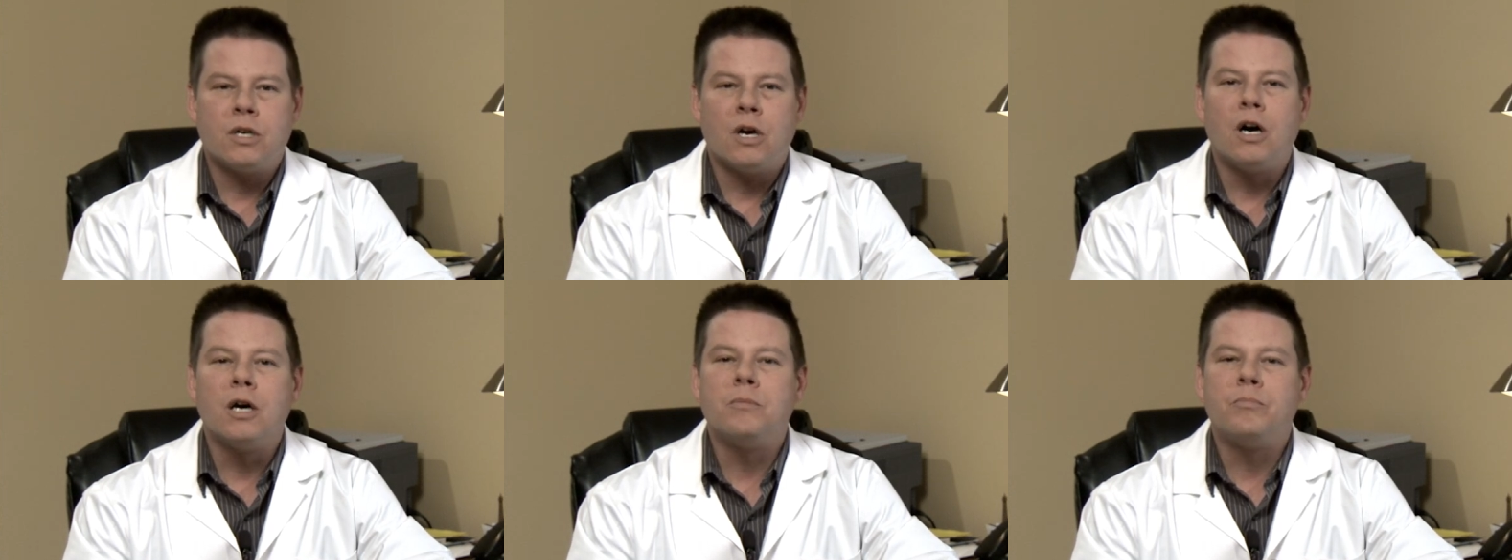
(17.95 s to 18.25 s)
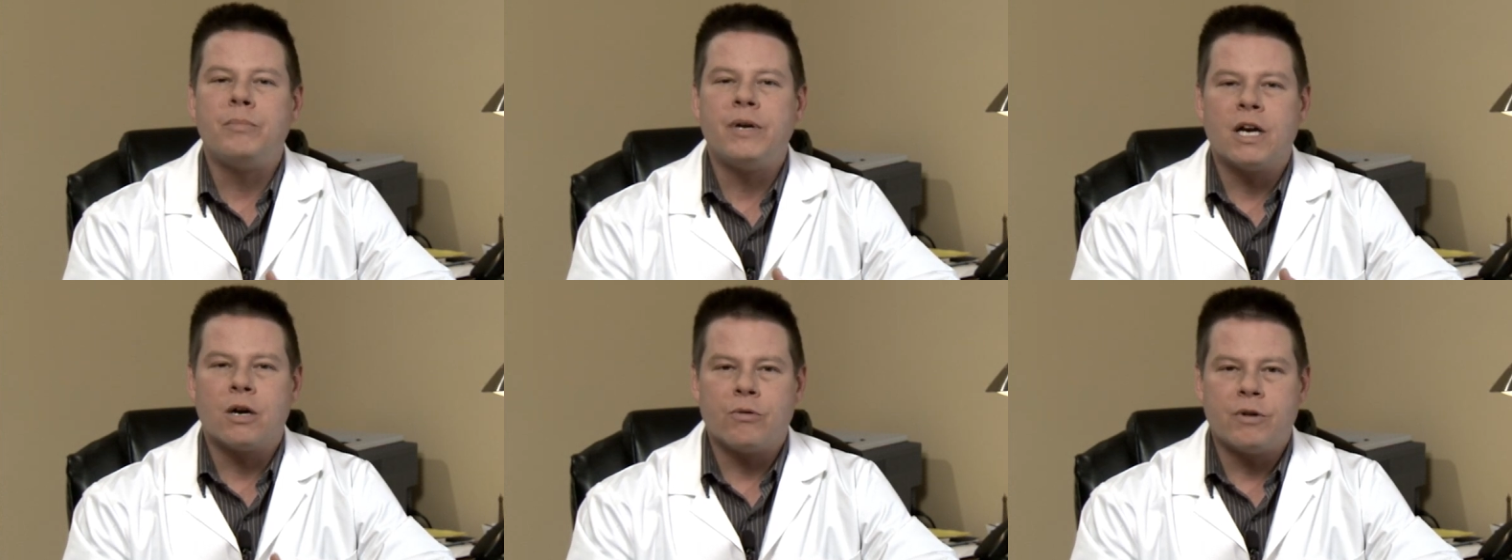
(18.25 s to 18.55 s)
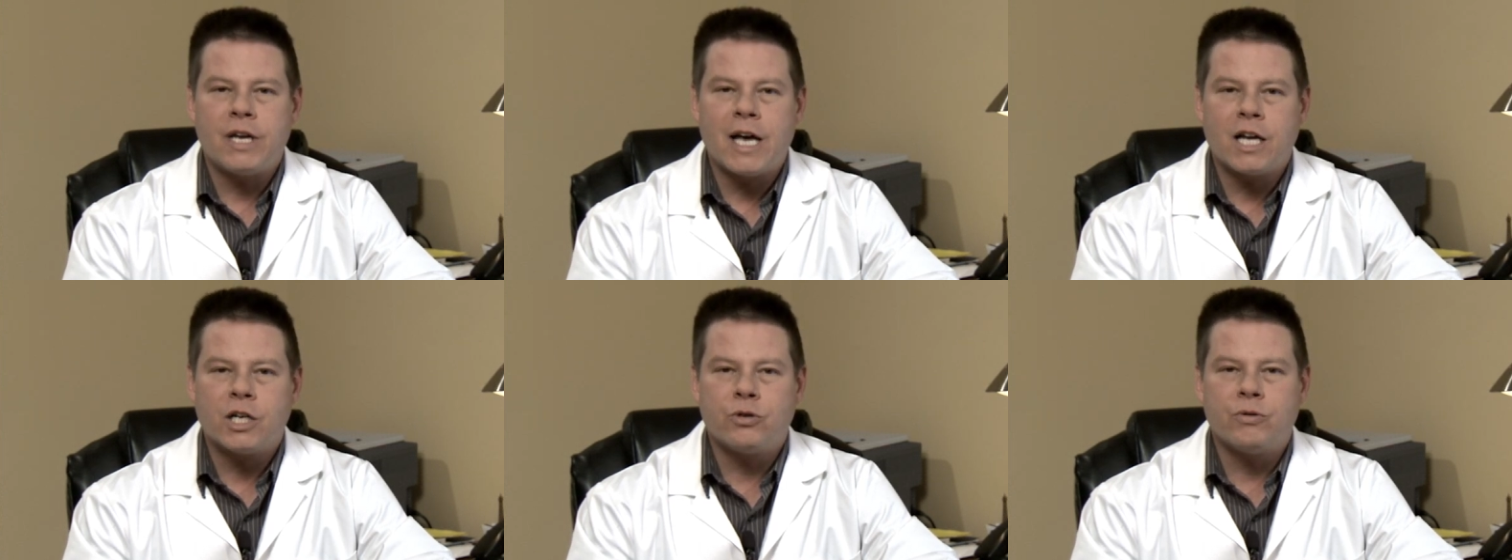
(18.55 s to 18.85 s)
on
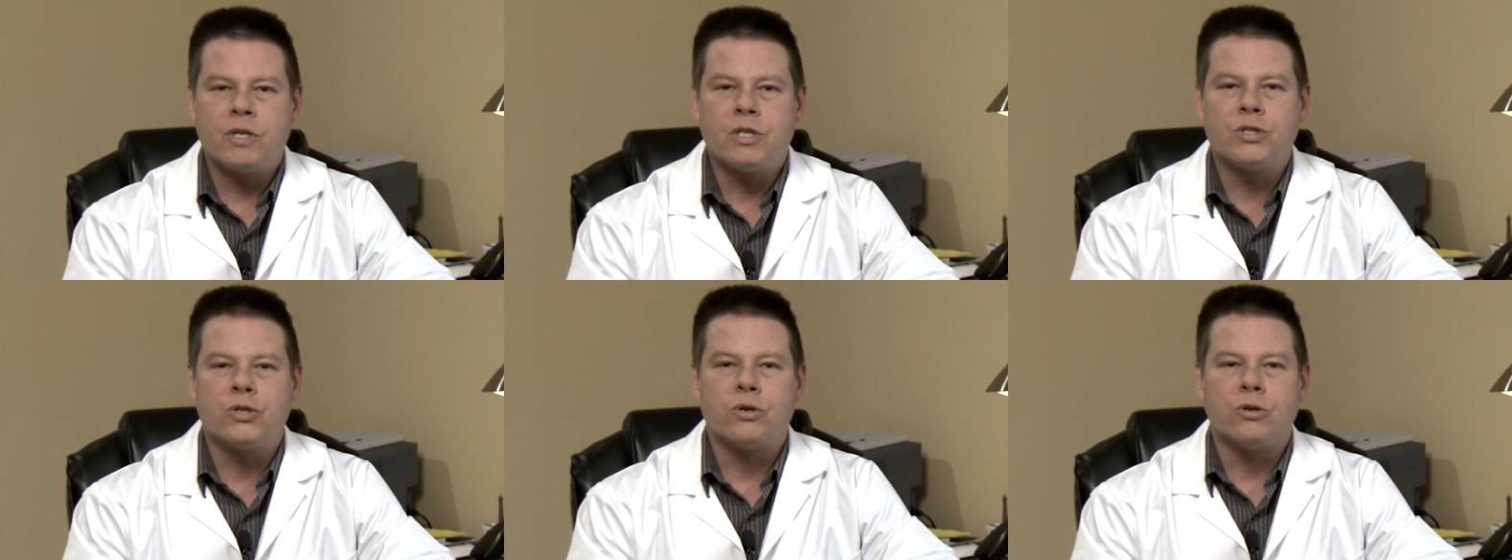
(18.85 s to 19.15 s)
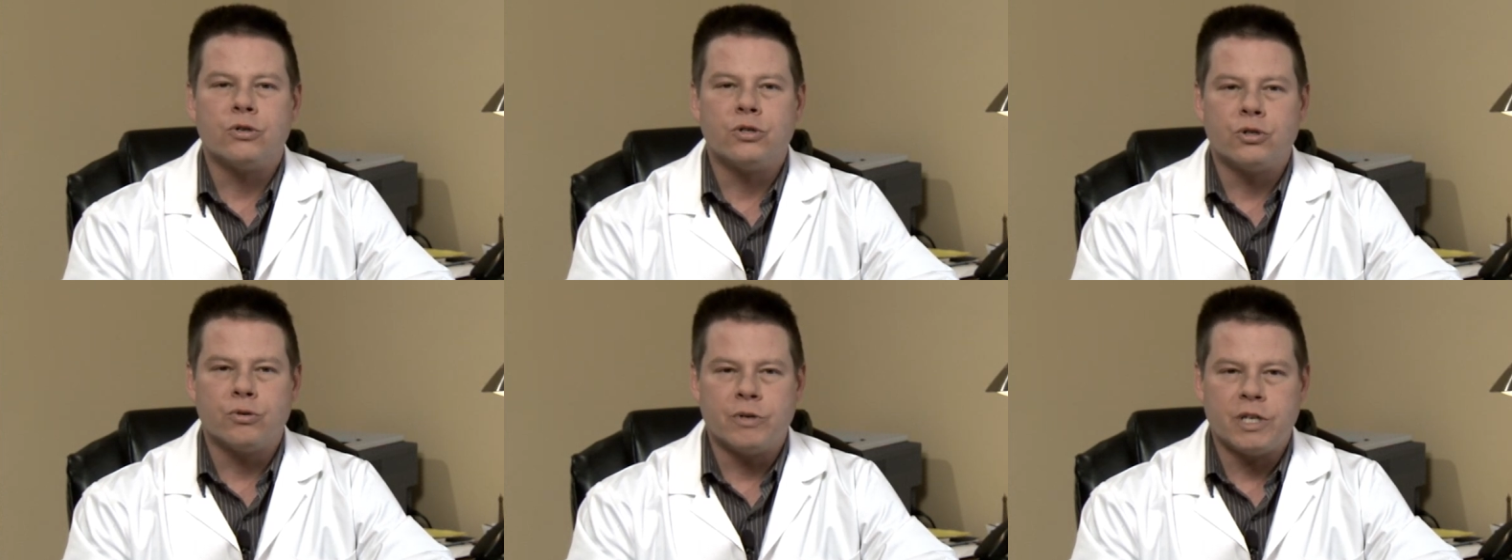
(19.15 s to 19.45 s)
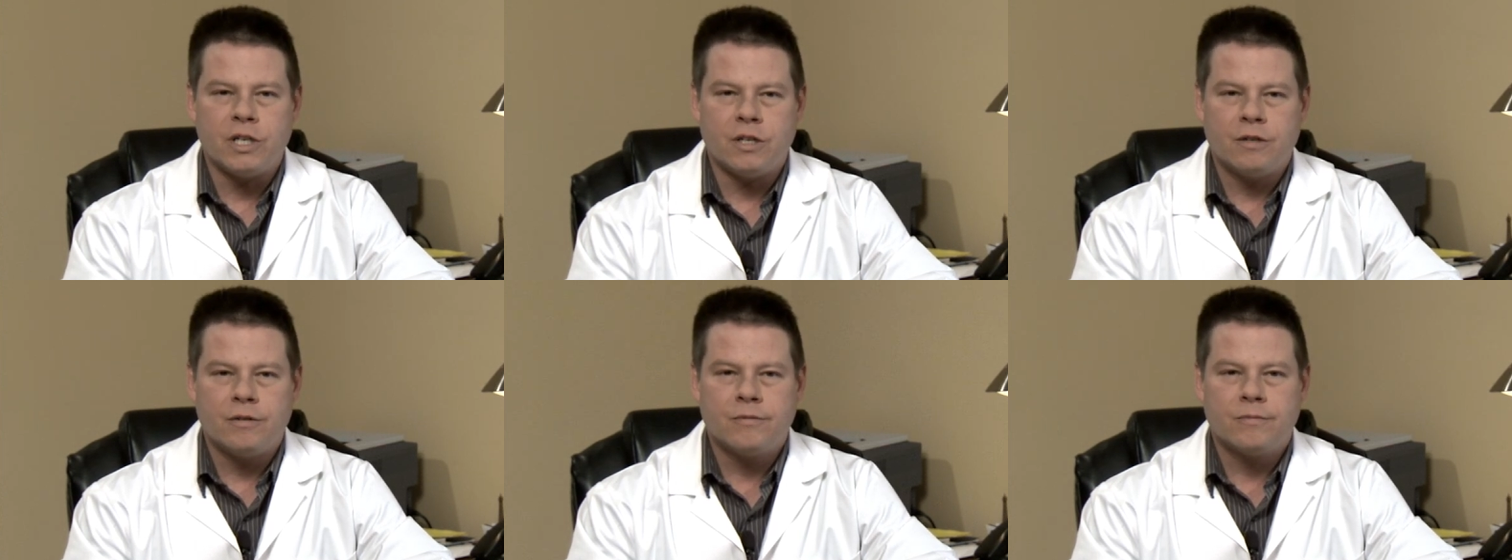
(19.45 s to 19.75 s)
bariatric
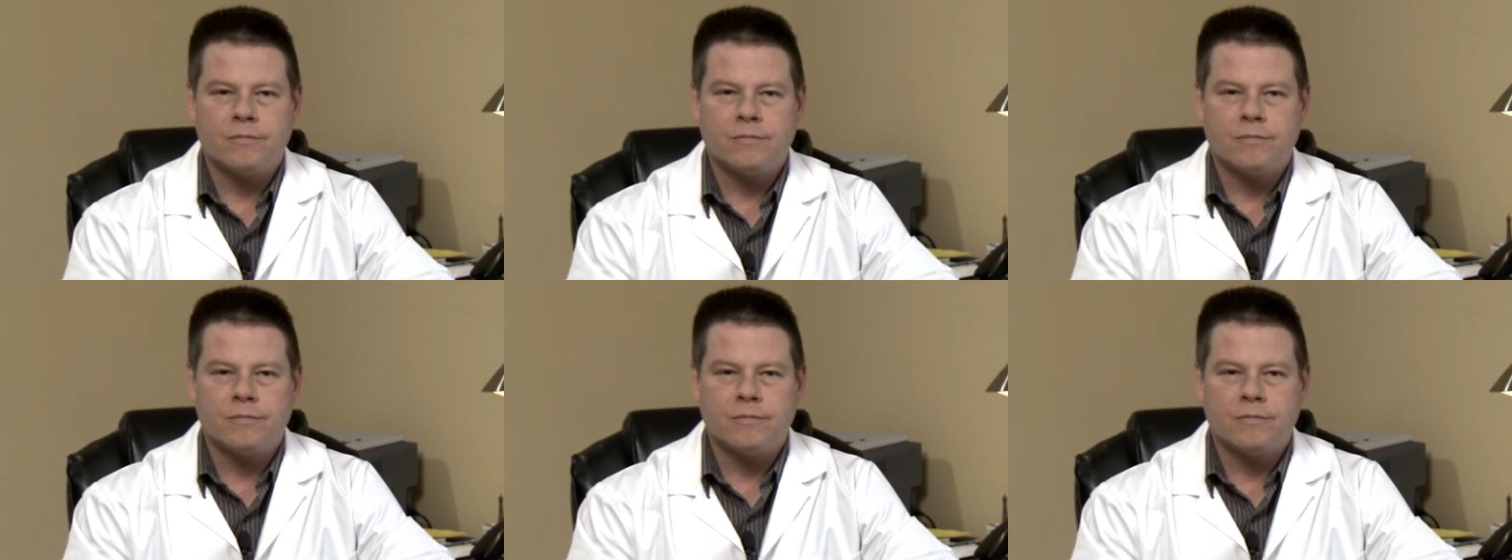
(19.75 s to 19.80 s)
surgery.